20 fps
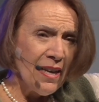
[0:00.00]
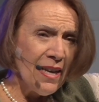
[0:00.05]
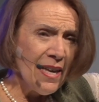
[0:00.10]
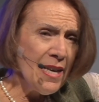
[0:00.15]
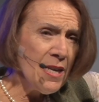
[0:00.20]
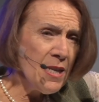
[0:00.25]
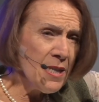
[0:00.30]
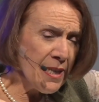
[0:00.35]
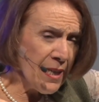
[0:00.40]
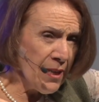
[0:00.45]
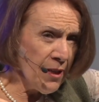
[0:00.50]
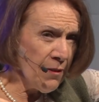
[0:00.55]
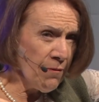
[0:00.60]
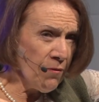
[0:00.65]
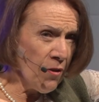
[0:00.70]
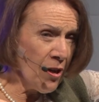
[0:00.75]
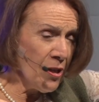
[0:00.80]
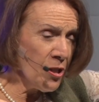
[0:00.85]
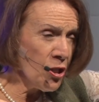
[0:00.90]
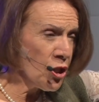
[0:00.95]
is an
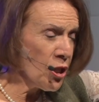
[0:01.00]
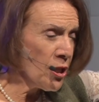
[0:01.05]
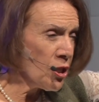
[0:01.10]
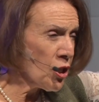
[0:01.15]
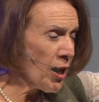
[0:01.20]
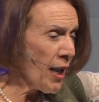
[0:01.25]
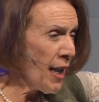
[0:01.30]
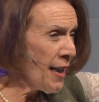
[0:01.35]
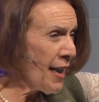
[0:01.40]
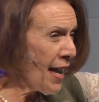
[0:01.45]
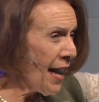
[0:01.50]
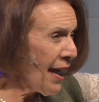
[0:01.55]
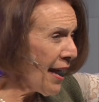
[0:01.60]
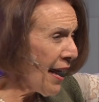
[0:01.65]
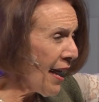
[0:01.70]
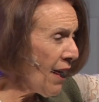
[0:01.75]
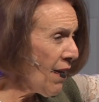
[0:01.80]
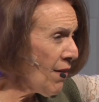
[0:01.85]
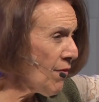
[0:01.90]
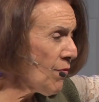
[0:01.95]
advantage. And I
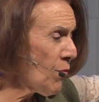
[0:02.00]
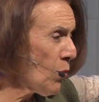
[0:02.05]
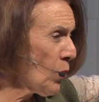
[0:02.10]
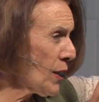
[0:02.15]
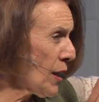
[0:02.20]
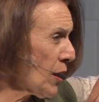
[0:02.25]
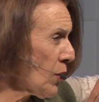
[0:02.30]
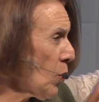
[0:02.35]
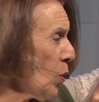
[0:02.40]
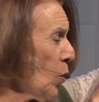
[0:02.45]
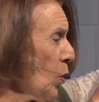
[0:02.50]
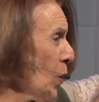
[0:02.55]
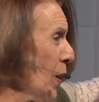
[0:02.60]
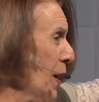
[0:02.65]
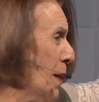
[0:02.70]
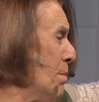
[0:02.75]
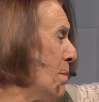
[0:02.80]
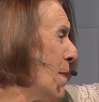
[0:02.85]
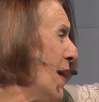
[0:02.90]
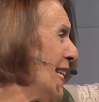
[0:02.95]
have what I call
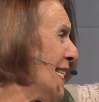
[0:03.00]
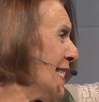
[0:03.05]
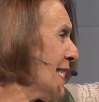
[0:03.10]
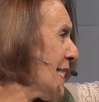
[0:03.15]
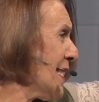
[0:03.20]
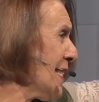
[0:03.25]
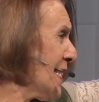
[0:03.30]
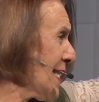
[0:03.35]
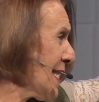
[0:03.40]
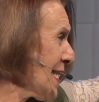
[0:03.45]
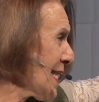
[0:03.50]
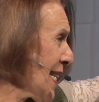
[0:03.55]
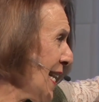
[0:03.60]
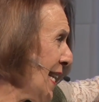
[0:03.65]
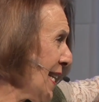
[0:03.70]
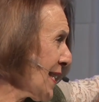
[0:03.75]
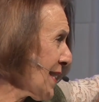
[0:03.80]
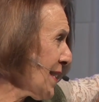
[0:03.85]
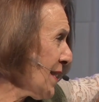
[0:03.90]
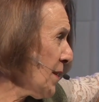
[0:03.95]
a maintenance
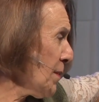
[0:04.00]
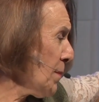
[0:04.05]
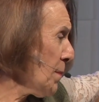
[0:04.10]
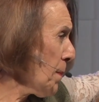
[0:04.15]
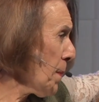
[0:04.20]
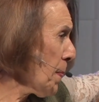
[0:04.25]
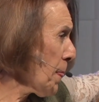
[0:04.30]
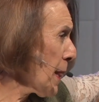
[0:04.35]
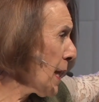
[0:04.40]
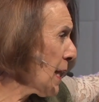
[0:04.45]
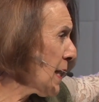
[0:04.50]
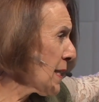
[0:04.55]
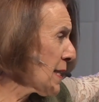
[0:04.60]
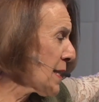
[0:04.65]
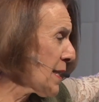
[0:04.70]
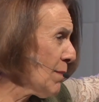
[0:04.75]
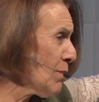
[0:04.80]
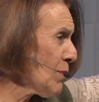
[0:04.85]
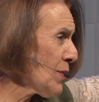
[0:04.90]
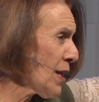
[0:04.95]
cycle.
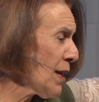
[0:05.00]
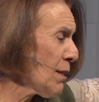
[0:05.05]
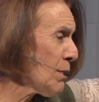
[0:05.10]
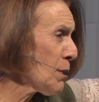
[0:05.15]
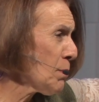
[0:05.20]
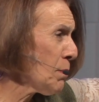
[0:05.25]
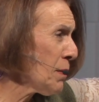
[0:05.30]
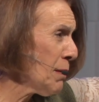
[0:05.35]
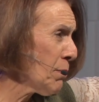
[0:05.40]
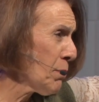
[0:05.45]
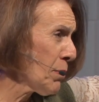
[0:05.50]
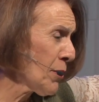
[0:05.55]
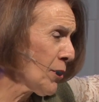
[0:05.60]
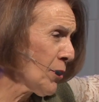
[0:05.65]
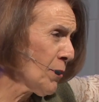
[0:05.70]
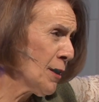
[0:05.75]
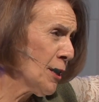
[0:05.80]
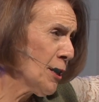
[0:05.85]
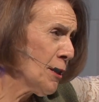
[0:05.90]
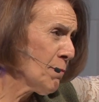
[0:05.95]
Sometimes
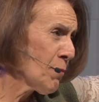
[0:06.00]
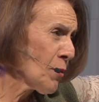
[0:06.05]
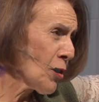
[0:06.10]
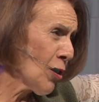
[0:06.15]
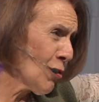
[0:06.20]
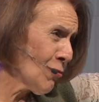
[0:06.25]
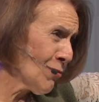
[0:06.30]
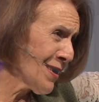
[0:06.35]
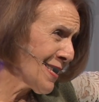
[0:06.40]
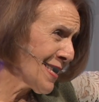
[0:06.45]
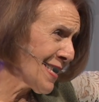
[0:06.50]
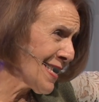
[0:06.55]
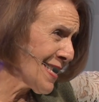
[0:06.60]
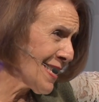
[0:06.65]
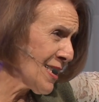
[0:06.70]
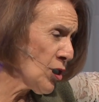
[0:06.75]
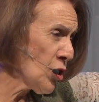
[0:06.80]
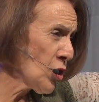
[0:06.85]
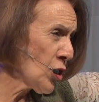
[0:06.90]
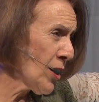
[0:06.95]
people are
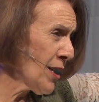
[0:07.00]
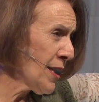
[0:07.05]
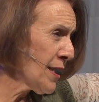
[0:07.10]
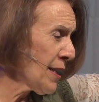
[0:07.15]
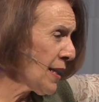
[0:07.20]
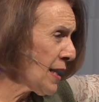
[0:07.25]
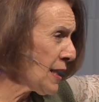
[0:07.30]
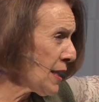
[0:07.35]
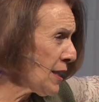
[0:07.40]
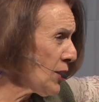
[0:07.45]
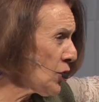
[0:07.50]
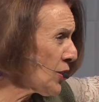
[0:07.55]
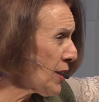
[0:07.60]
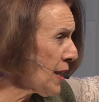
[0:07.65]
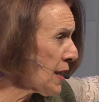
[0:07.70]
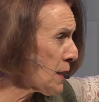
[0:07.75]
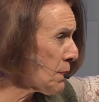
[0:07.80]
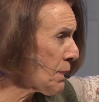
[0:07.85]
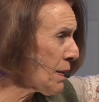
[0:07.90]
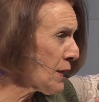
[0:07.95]
resistant to going into
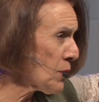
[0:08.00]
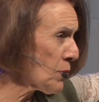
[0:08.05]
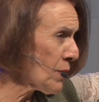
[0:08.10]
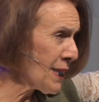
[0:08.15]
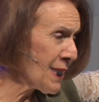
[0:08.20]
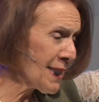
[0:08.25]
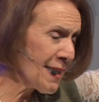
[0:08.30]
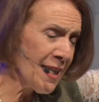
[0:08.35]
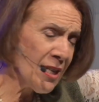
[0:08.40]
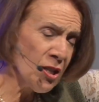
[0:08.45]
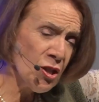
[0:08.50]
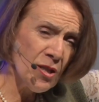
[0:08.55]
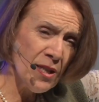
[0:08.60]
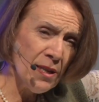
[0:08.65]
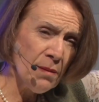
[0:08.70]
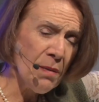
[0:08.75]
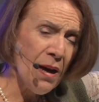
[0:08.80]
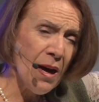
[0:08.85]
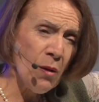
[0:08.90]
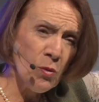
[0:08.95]
that space where I say to
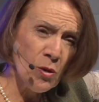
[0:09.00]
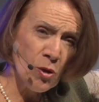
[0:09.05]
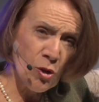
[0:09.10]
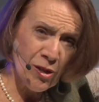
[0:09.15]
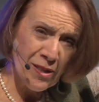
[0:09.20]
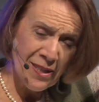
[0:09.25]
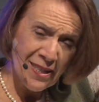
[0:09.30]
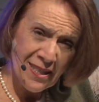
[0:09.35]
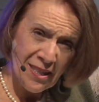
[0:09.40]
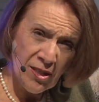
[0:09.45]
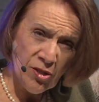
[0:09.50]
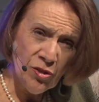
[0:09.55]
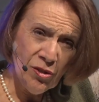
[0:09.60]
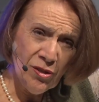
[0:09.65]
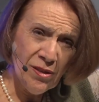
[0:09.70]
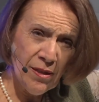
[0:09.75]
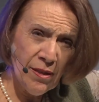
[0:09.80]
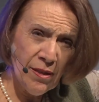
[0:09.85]
them, I will continue,